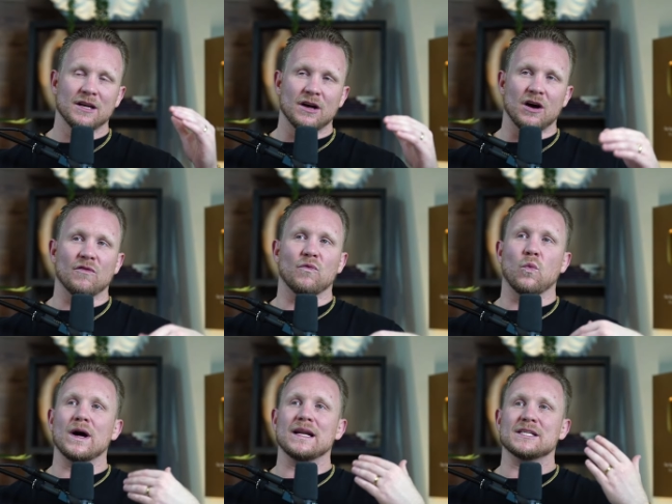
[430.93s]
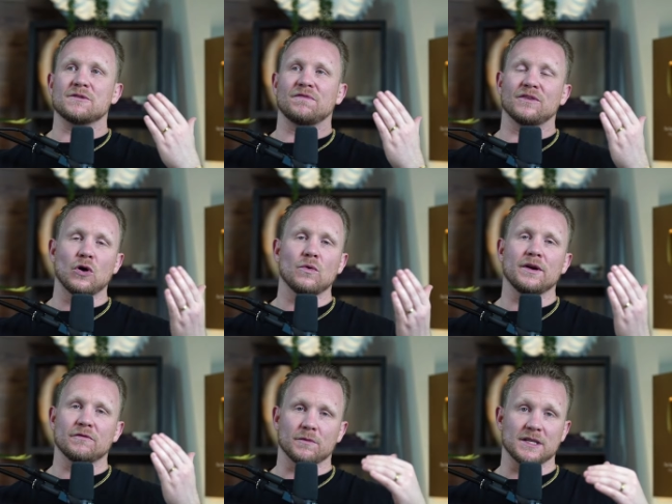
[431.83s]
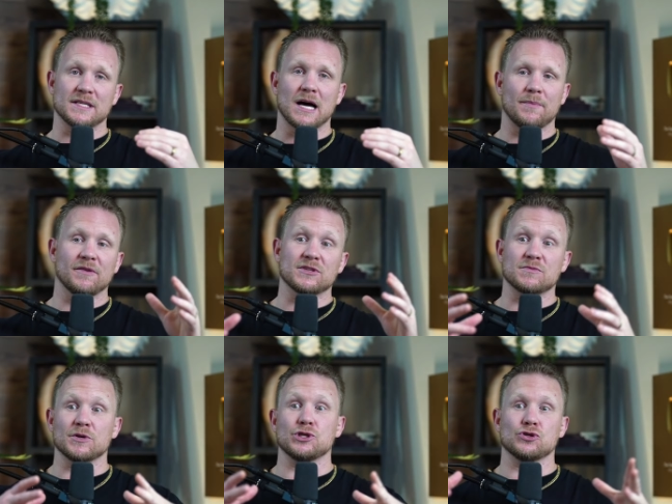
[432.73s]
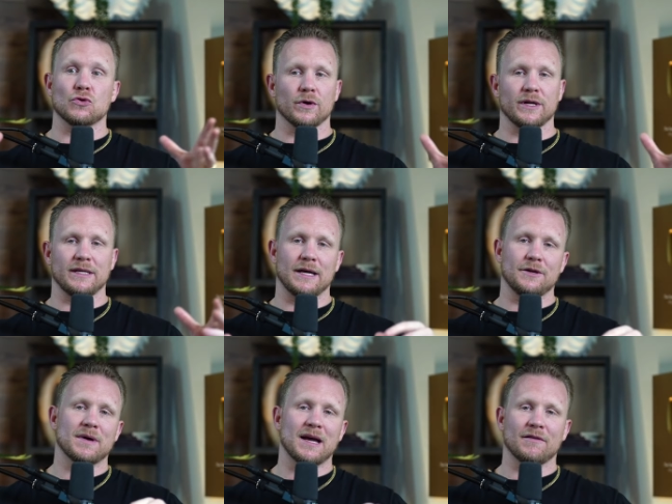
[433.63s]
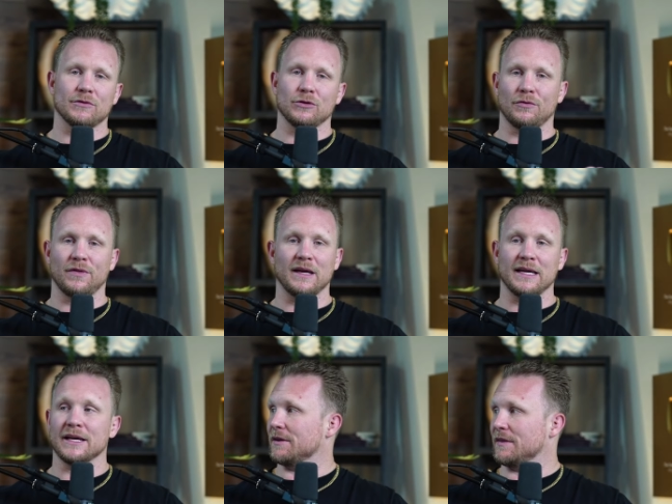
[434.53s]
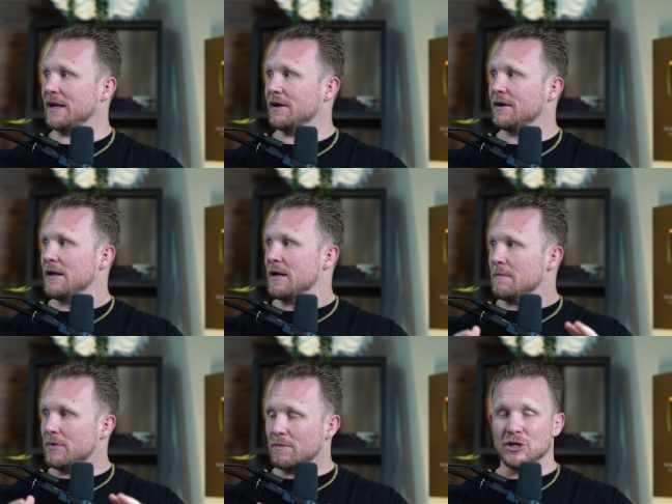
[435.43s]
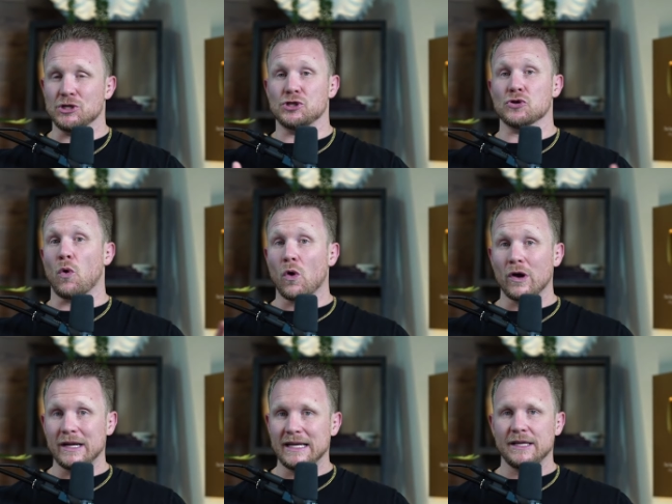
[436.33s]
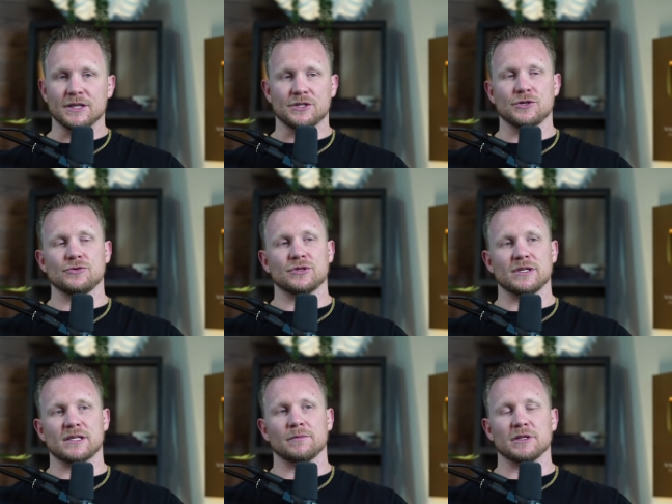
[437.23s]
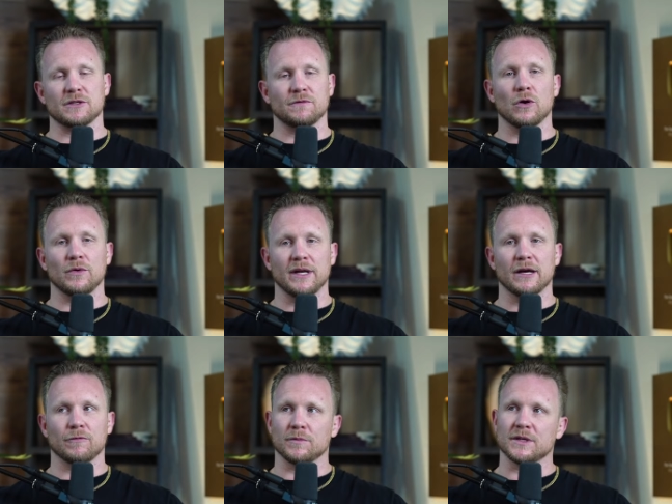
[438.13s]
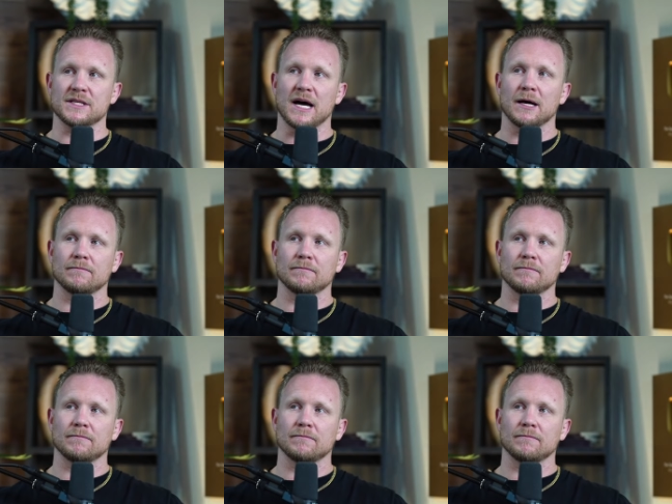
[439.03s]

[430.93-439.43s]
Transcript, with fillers: of what is flowing from the top if it's majority. Now you might have a little thing here and there, but majority is usually something's flowing down from the top.